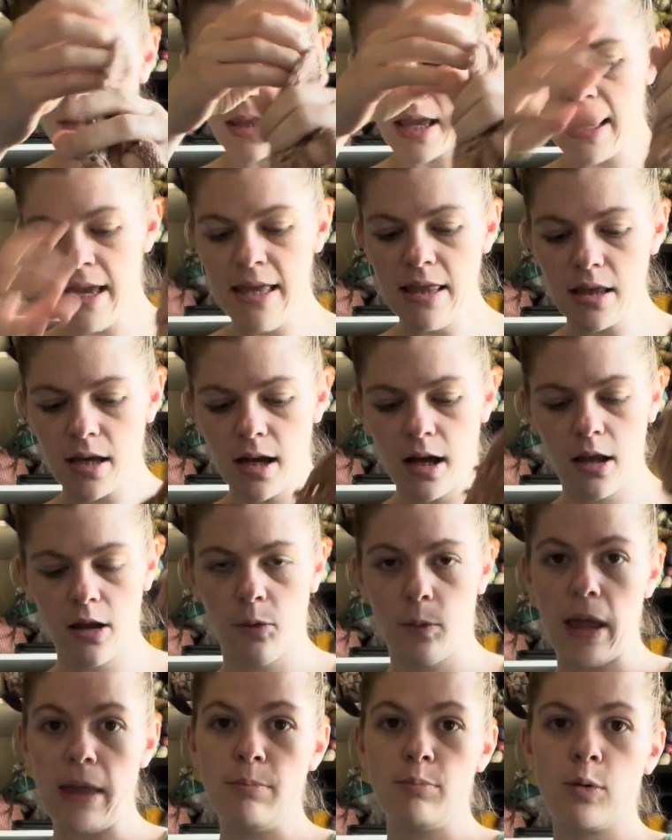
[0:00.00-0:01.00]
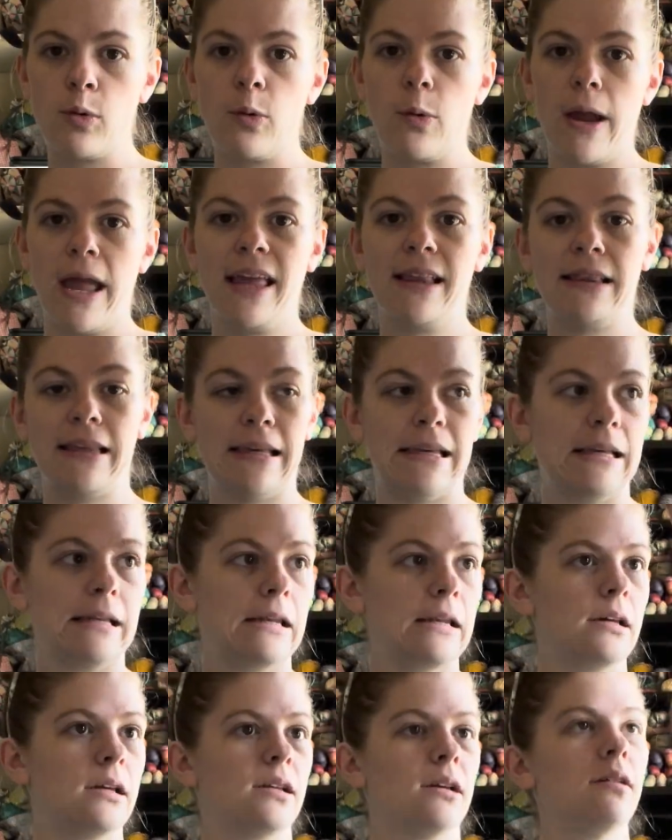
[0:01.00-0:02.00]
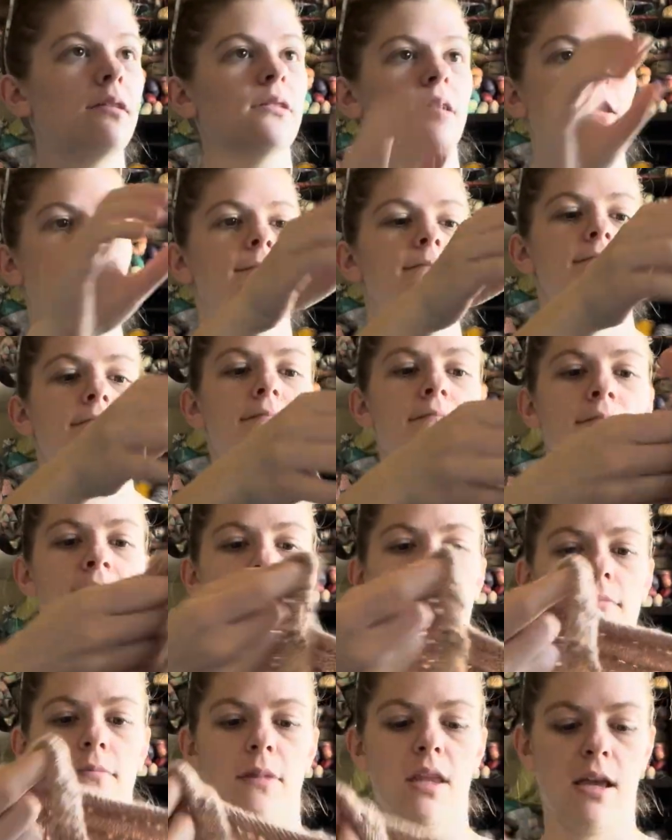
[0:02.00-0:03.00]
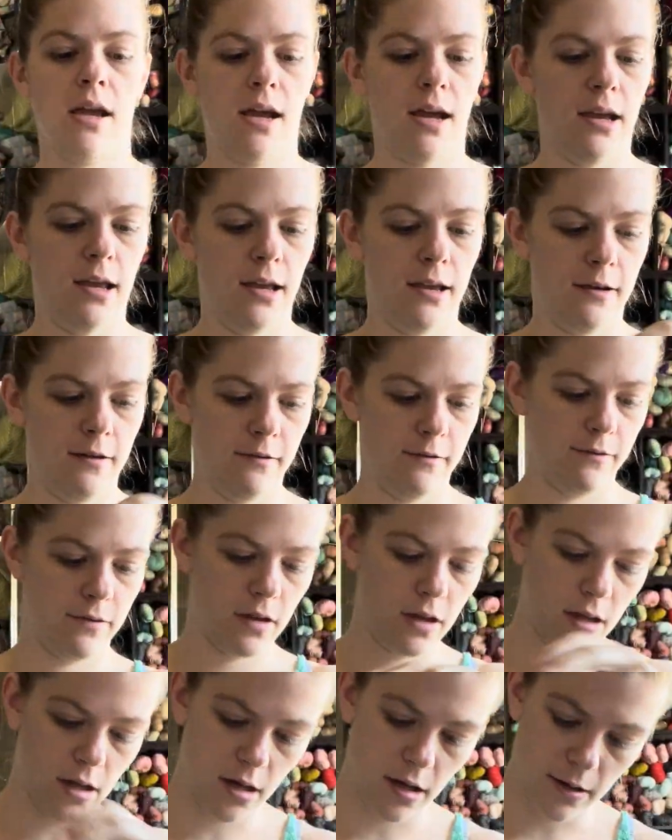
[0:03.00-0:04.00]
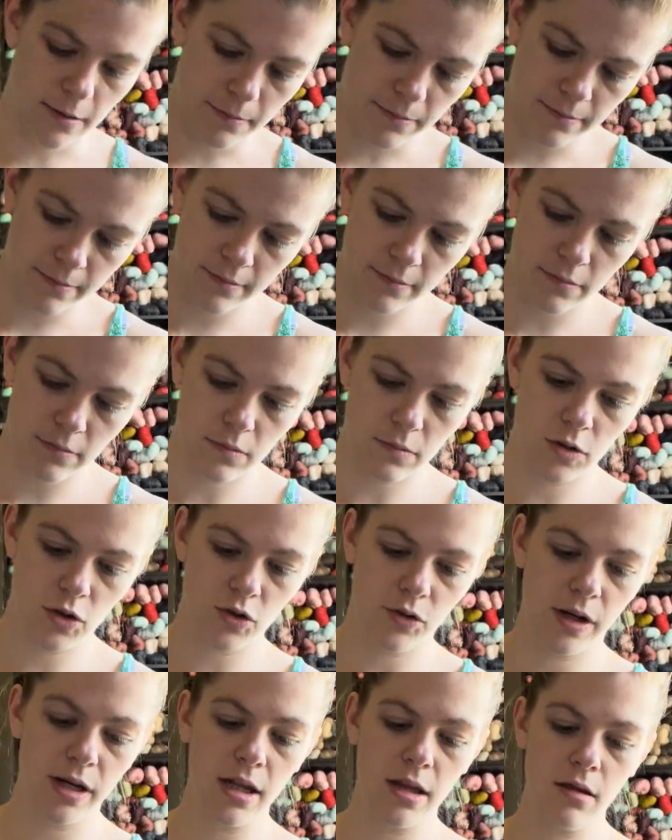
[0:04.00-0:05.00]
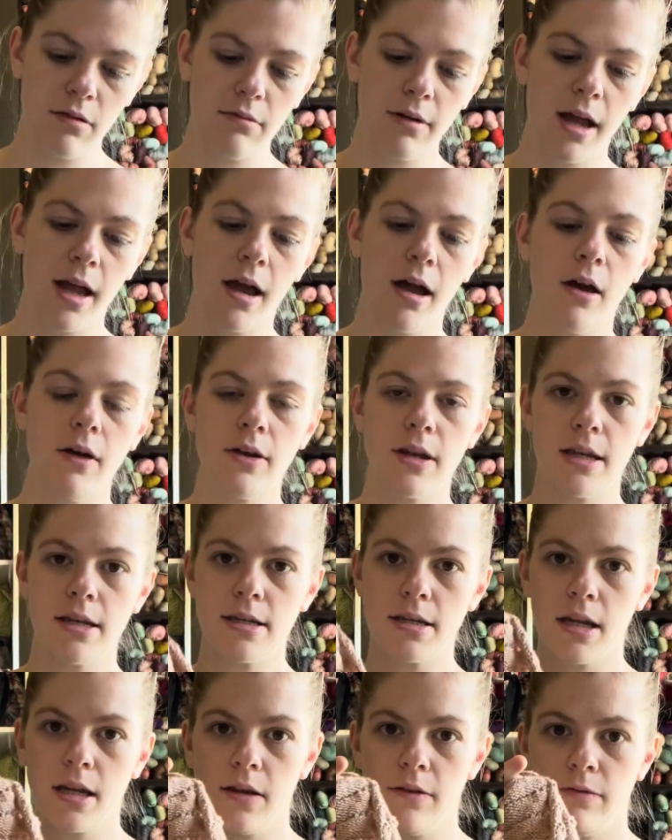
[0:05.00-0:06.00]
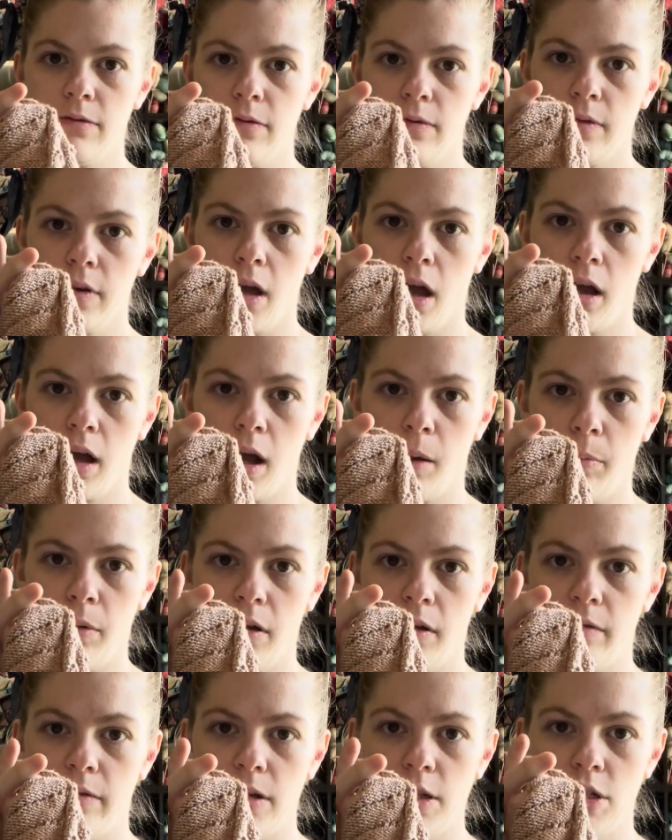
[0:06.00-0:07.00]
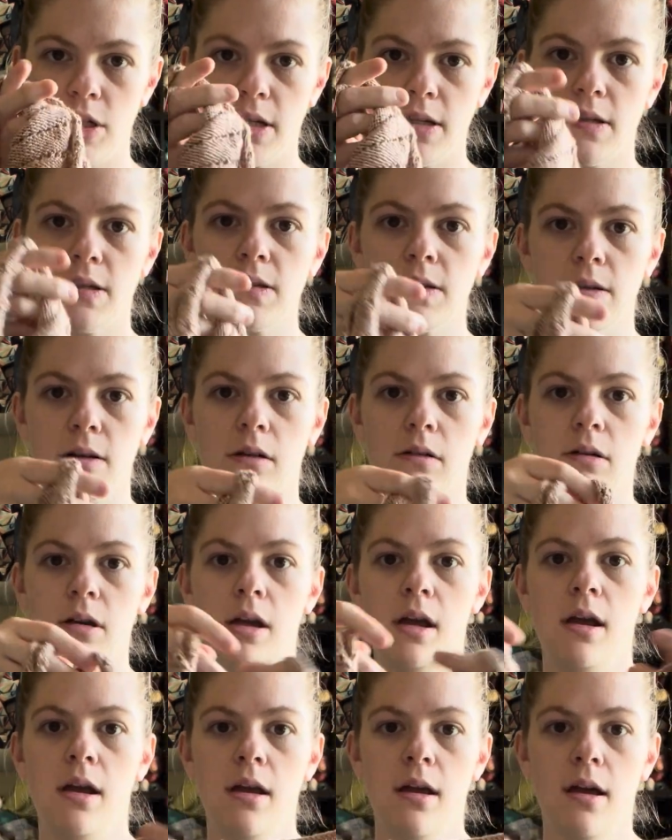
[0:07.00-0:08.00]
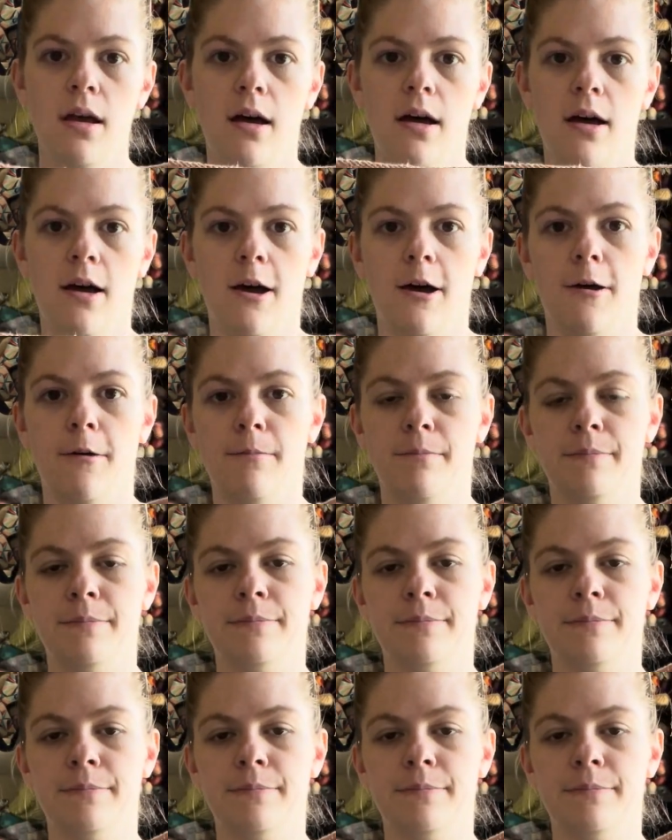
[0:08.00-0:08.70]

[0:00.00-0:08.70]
in the colorway Praline. I have joined in the round and done a couple of inches. So, yeah,